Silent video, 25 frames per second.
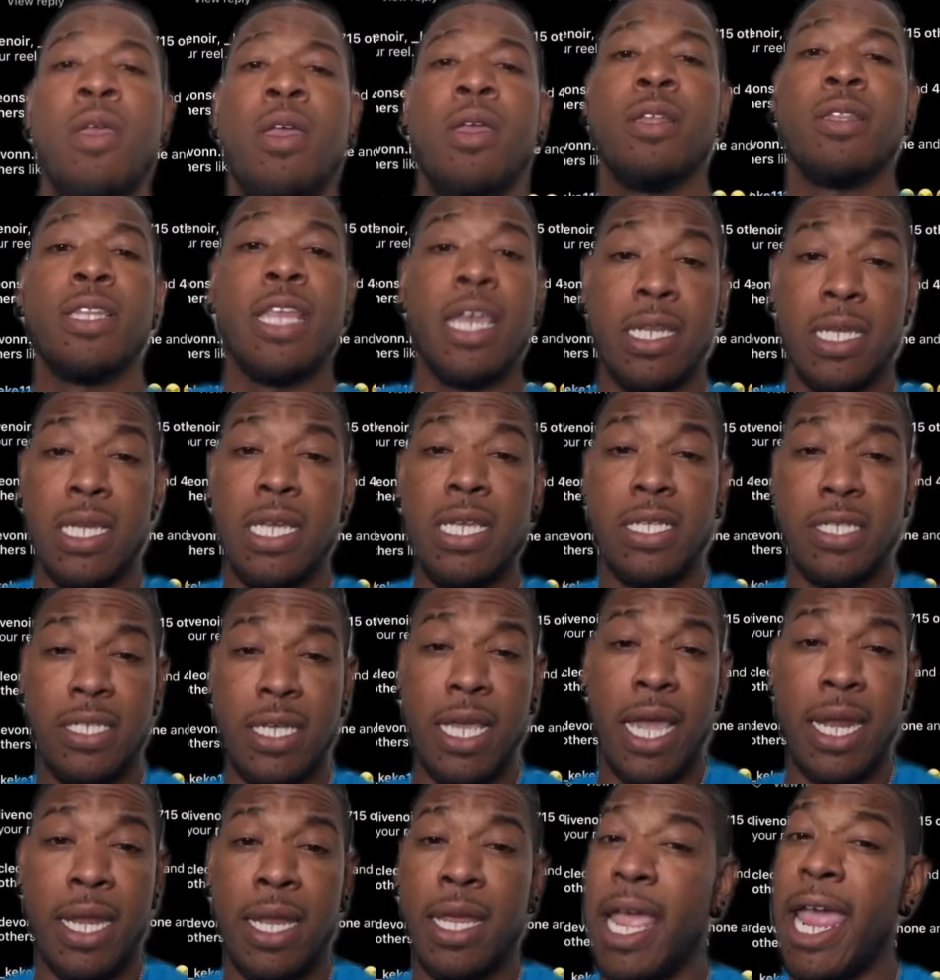Then he
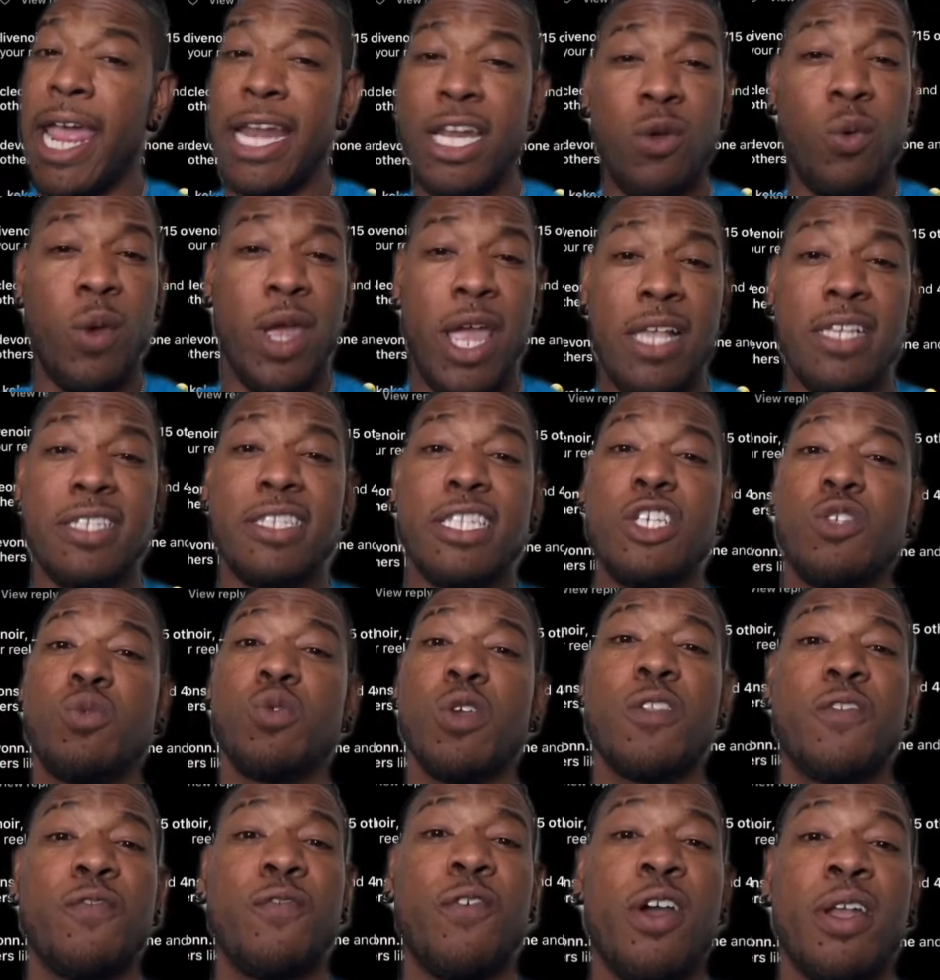said, anyways, this
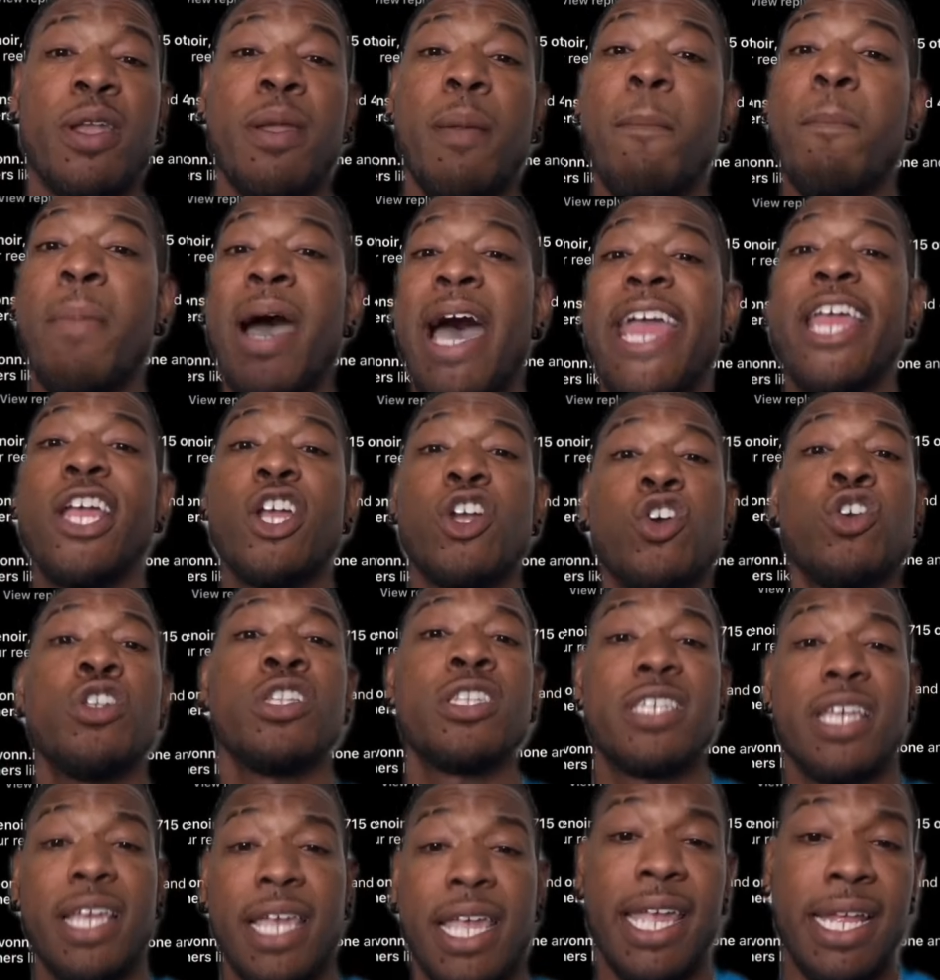was fun, by
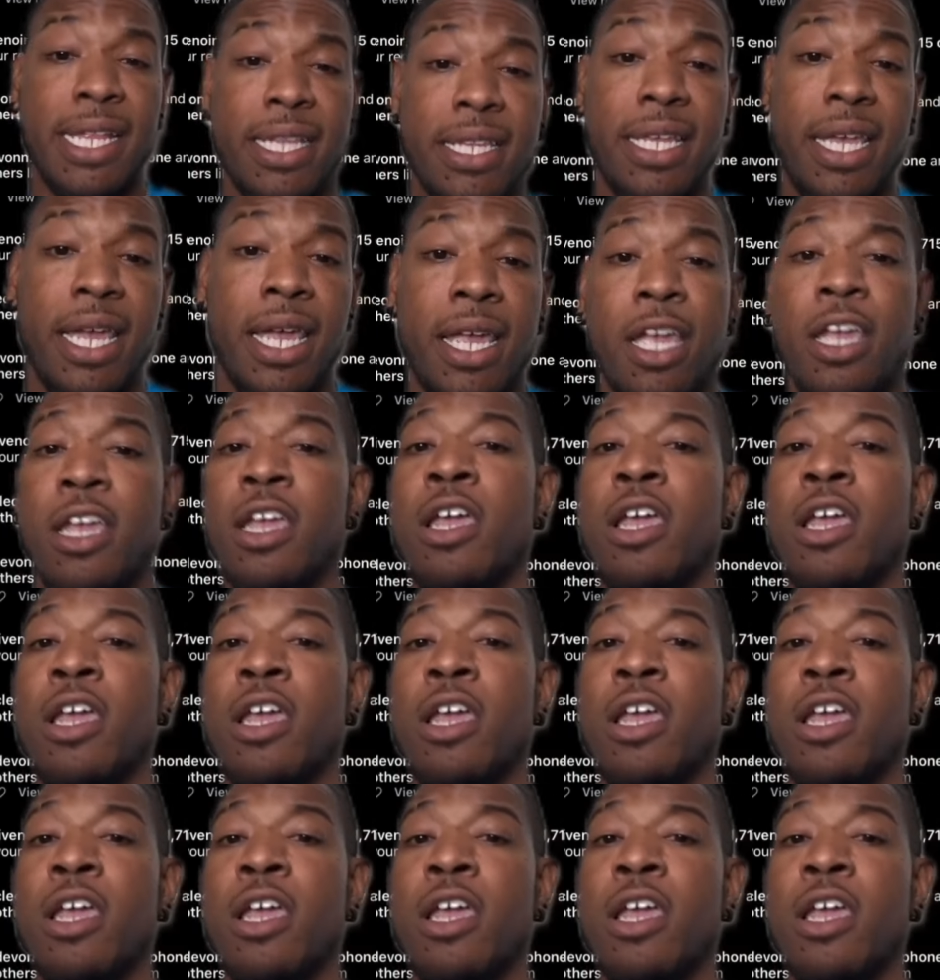Kunta Kinte.